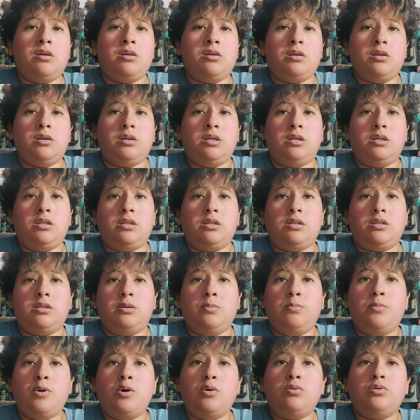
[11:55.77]
The
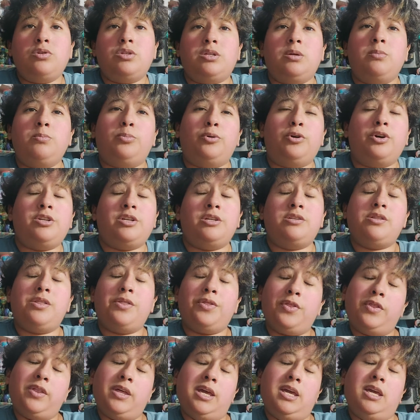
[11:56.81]
most important
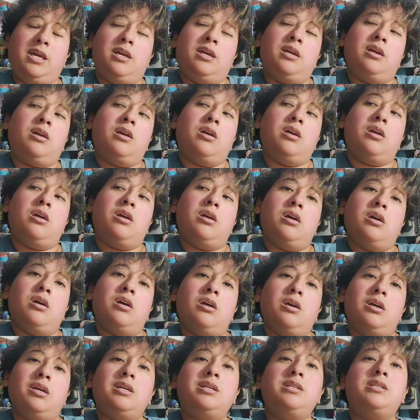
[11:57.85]
thing
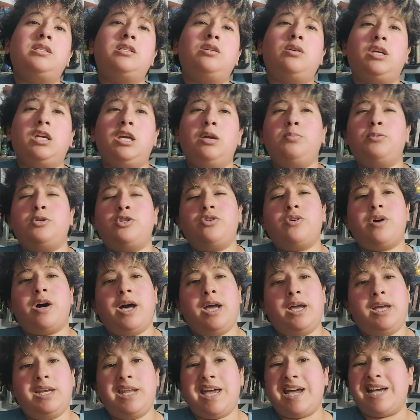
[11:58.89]
is to keep trying